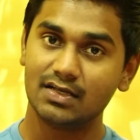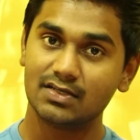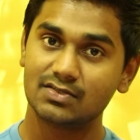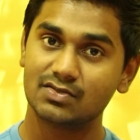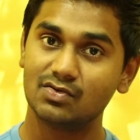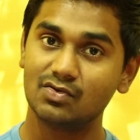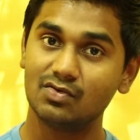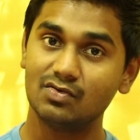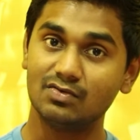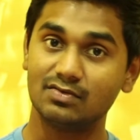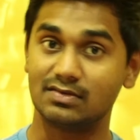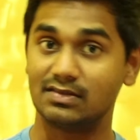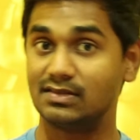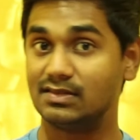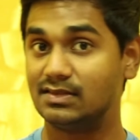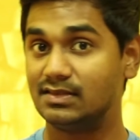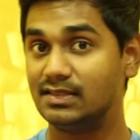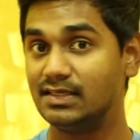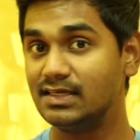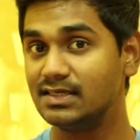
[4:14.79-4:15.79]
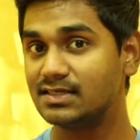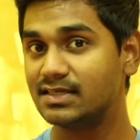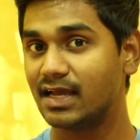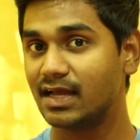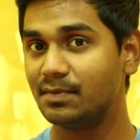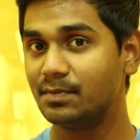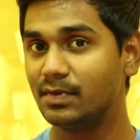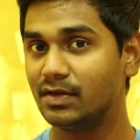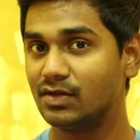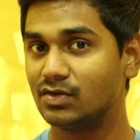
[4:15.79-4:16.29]
So these
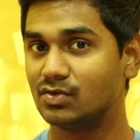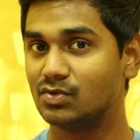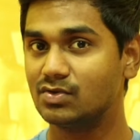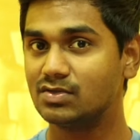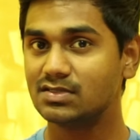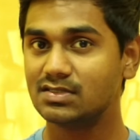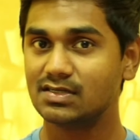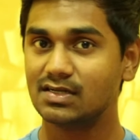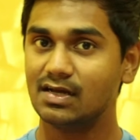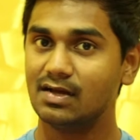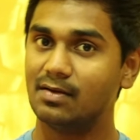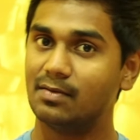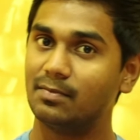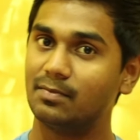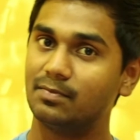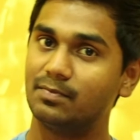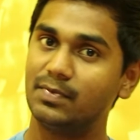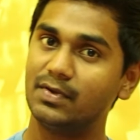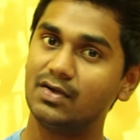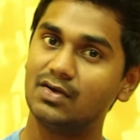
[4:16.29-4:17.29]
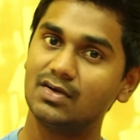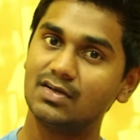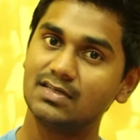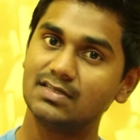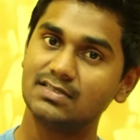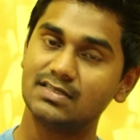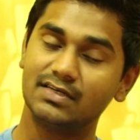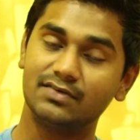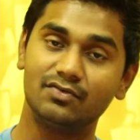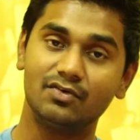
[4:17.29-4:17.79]
can be used
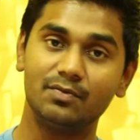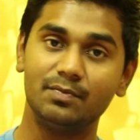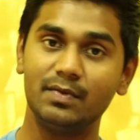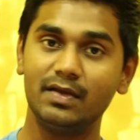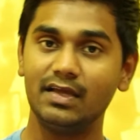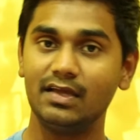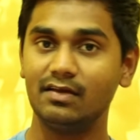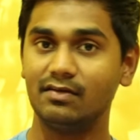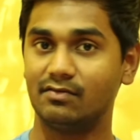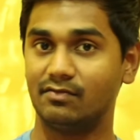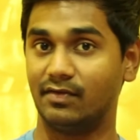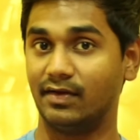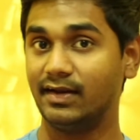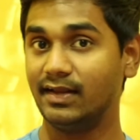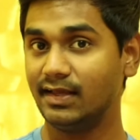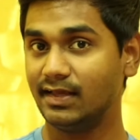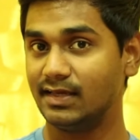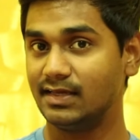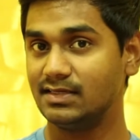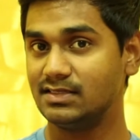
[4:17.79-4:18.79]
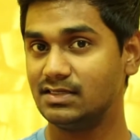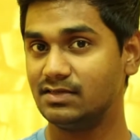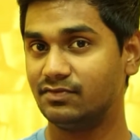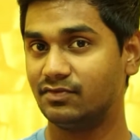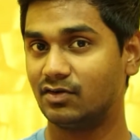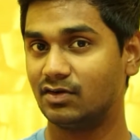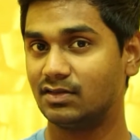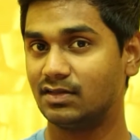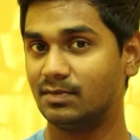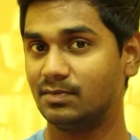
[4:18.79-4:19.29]
because it would be very easy
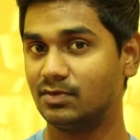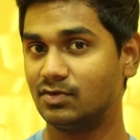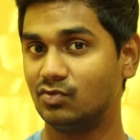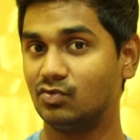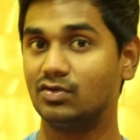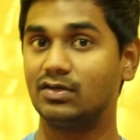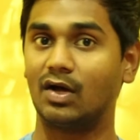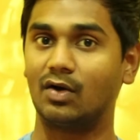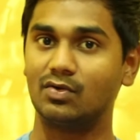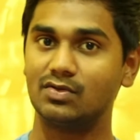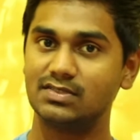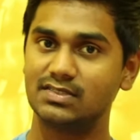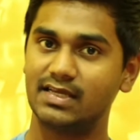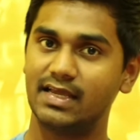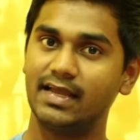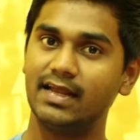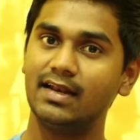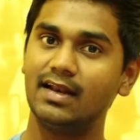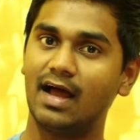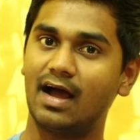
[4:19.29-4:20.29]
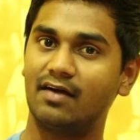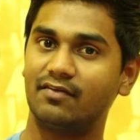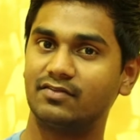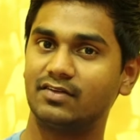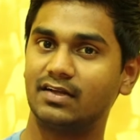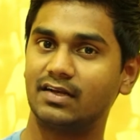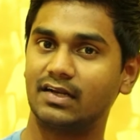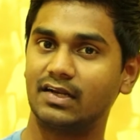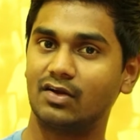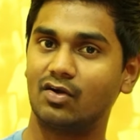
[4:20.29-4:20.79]
for them to downscale
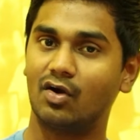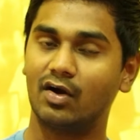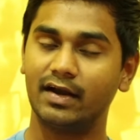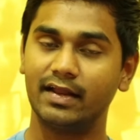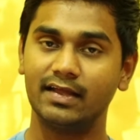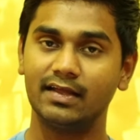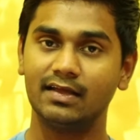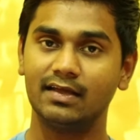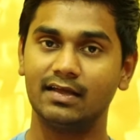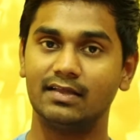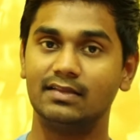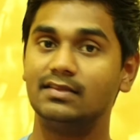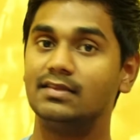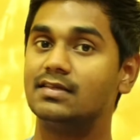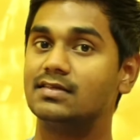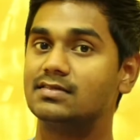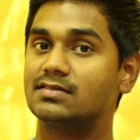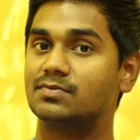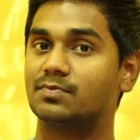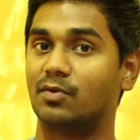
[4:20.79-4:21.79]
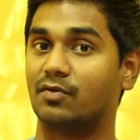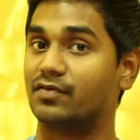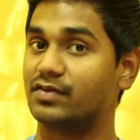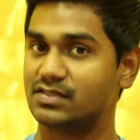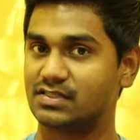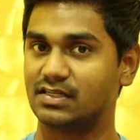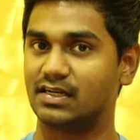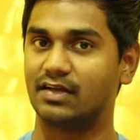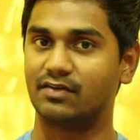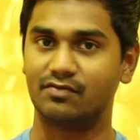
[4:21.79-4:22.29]
after recording in this
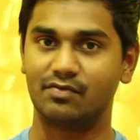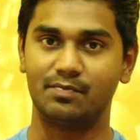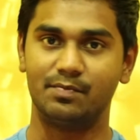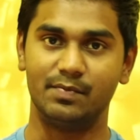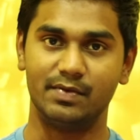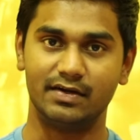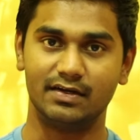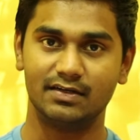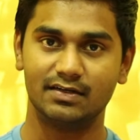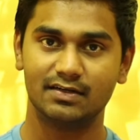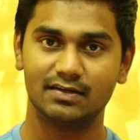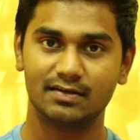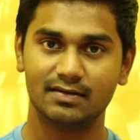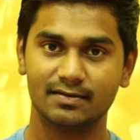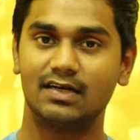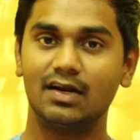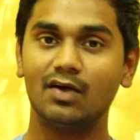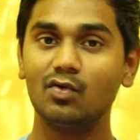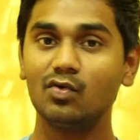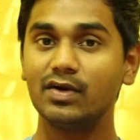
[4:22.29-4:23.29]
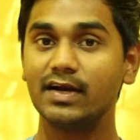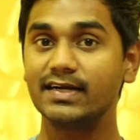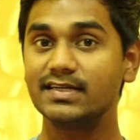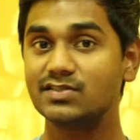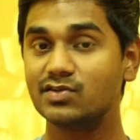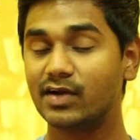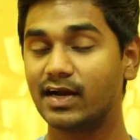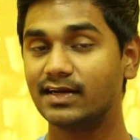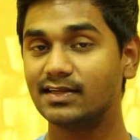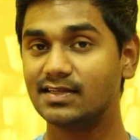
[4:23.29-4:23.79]
professional equipment. Now
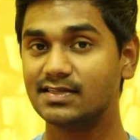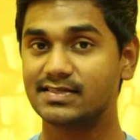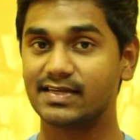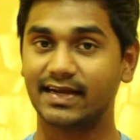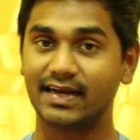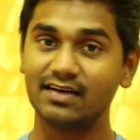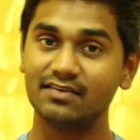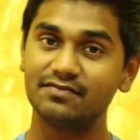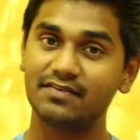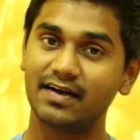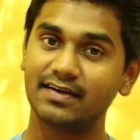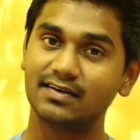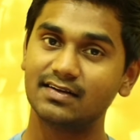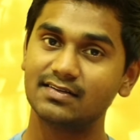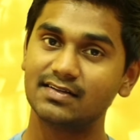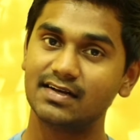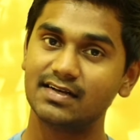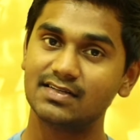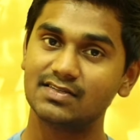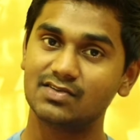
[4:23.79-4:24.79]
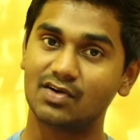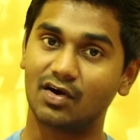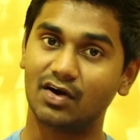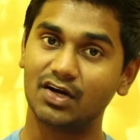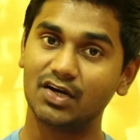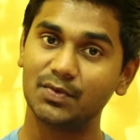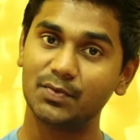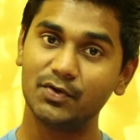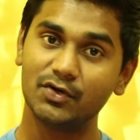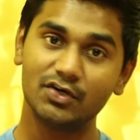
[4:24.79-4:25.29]
let's look at the second factor that is
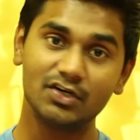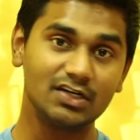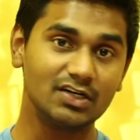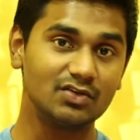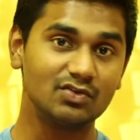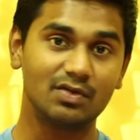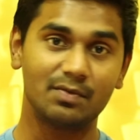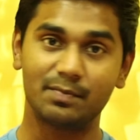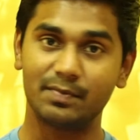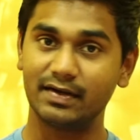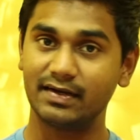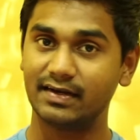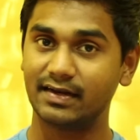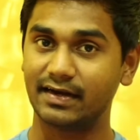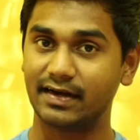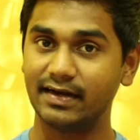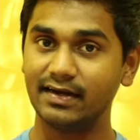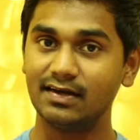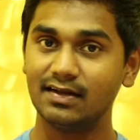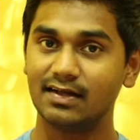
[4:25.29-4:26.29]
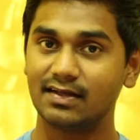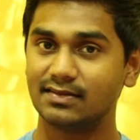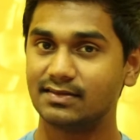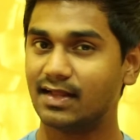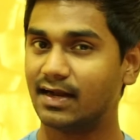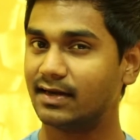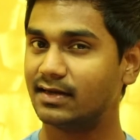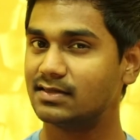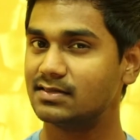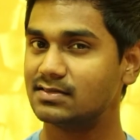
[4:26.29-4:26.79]
contributing to the bit rate,
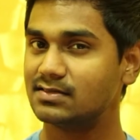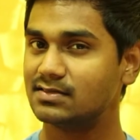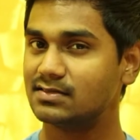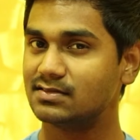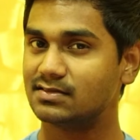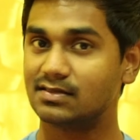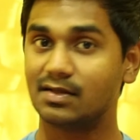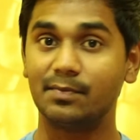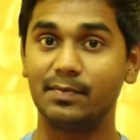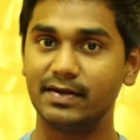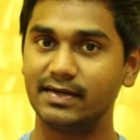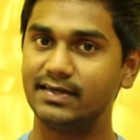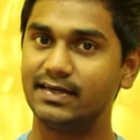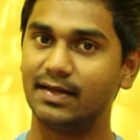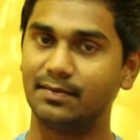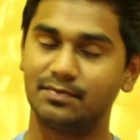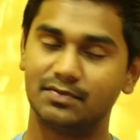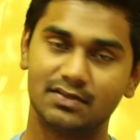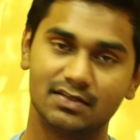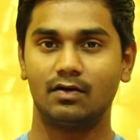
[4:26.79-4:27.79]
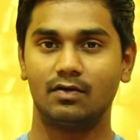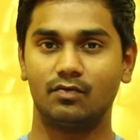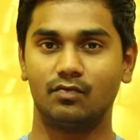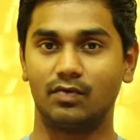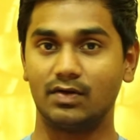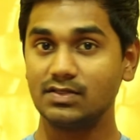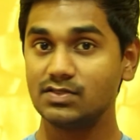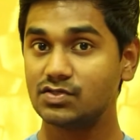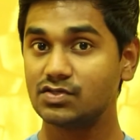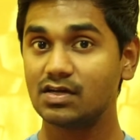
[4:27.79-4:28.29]
that is the bit depth.
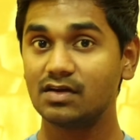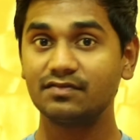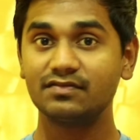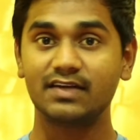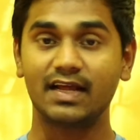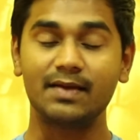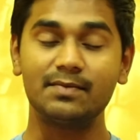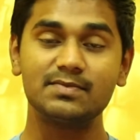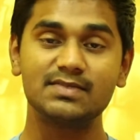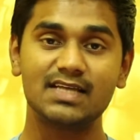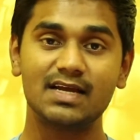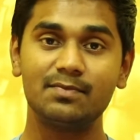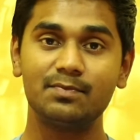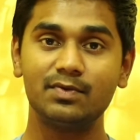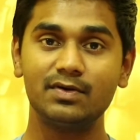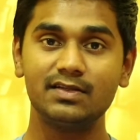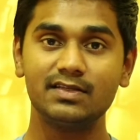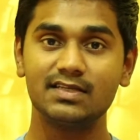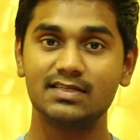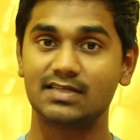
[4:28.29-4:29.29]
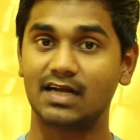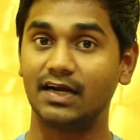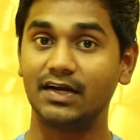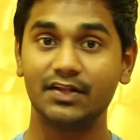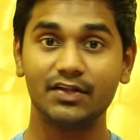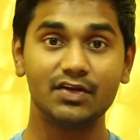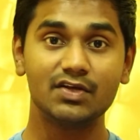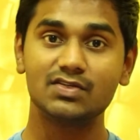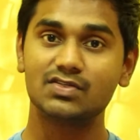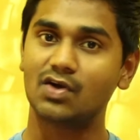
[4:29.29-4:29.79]
Once you have time sampled this
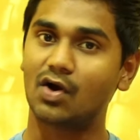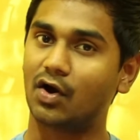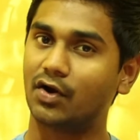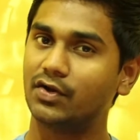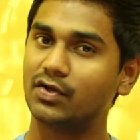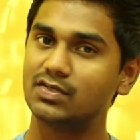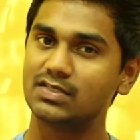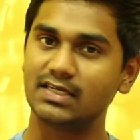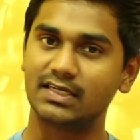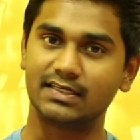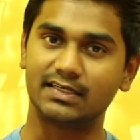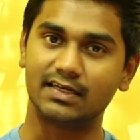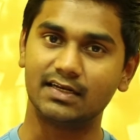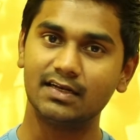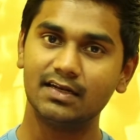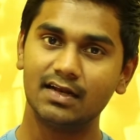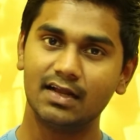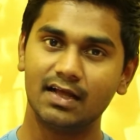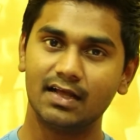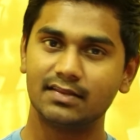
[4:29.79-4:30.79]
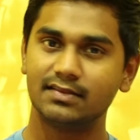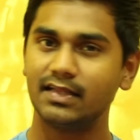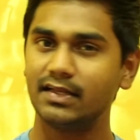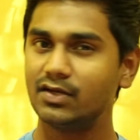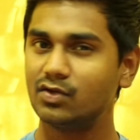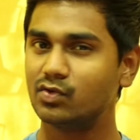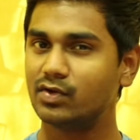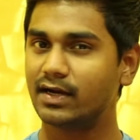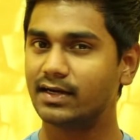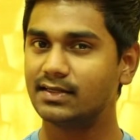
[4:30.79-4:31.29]
continuous audio signal,
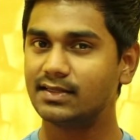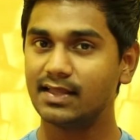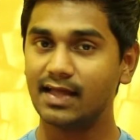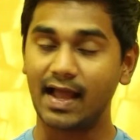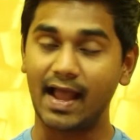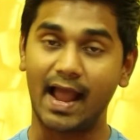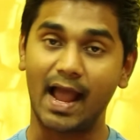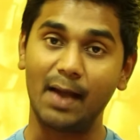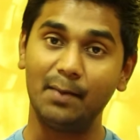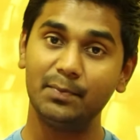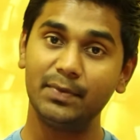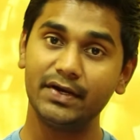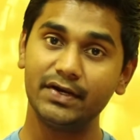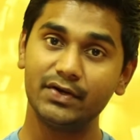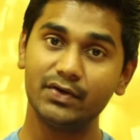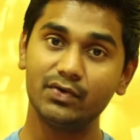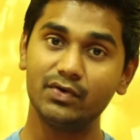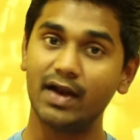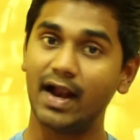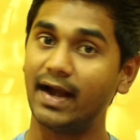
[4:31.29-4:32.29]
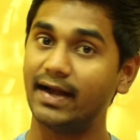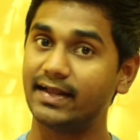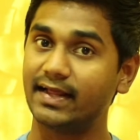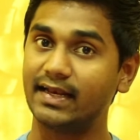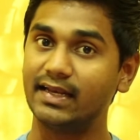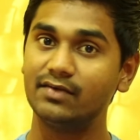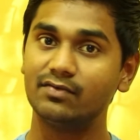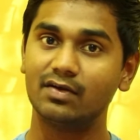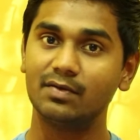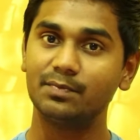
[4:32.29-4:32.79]
then you get the amplitude at
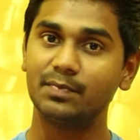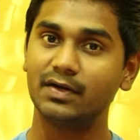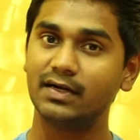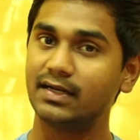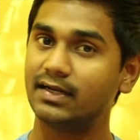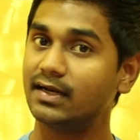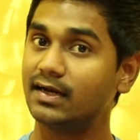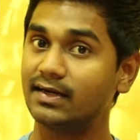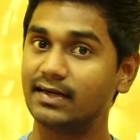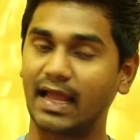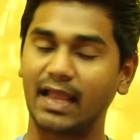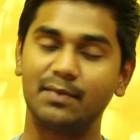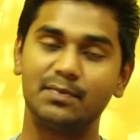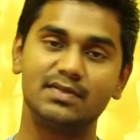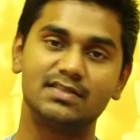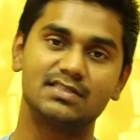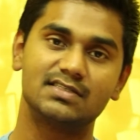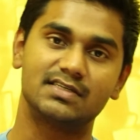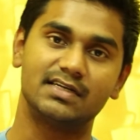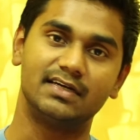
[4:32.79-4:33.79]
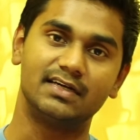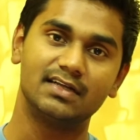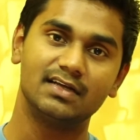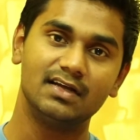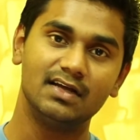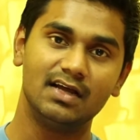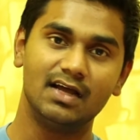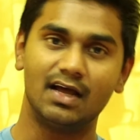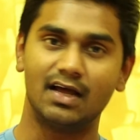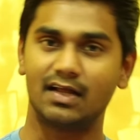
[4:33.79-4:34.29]
any one particular time
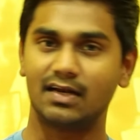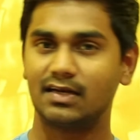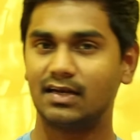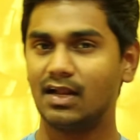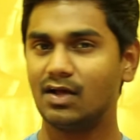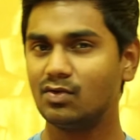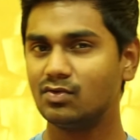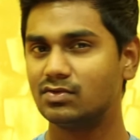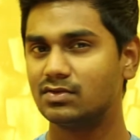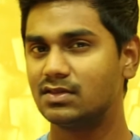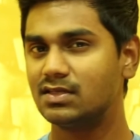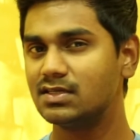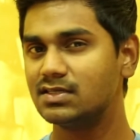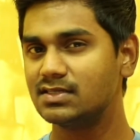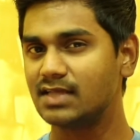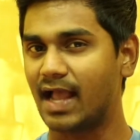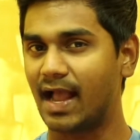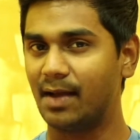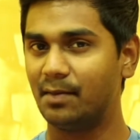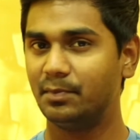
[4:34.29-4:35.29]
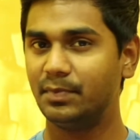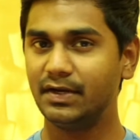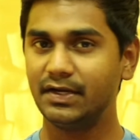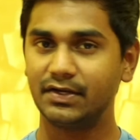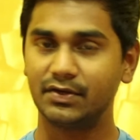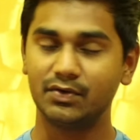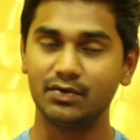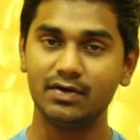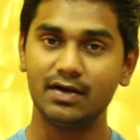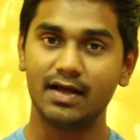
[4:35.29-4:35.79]
instant. Now this
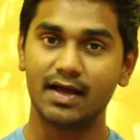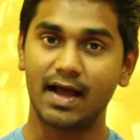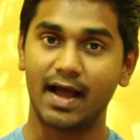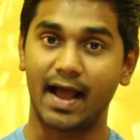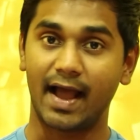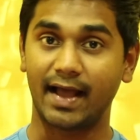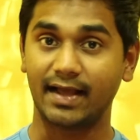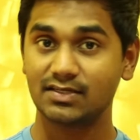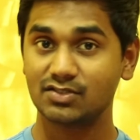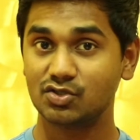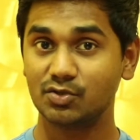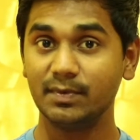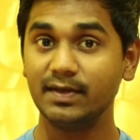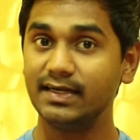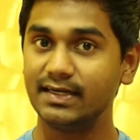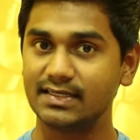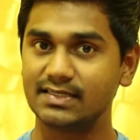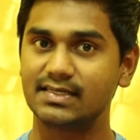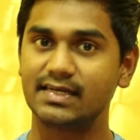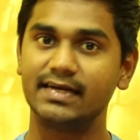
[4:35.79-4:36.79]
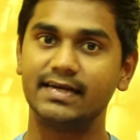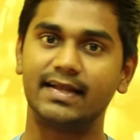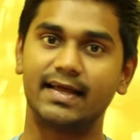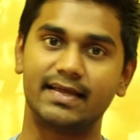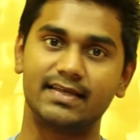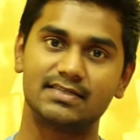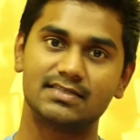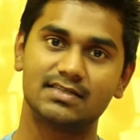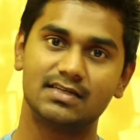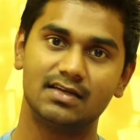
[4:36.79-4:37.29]
amplitude has to be
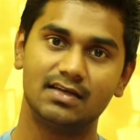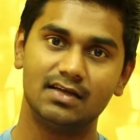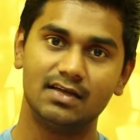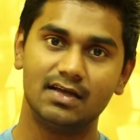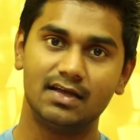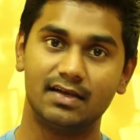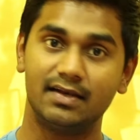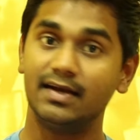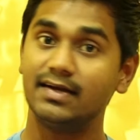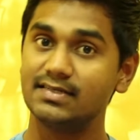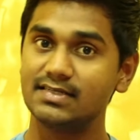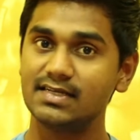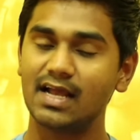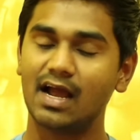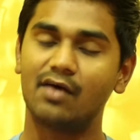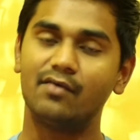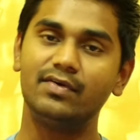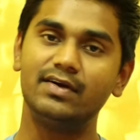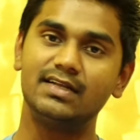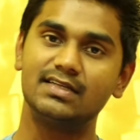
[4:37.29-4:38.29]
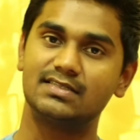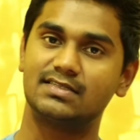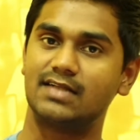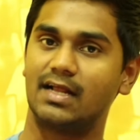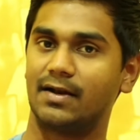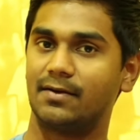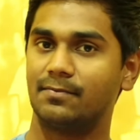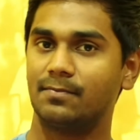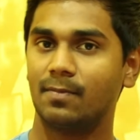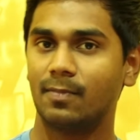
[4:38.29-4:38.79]
discretized. Let's see how it is
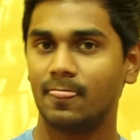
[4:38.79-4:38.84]
done.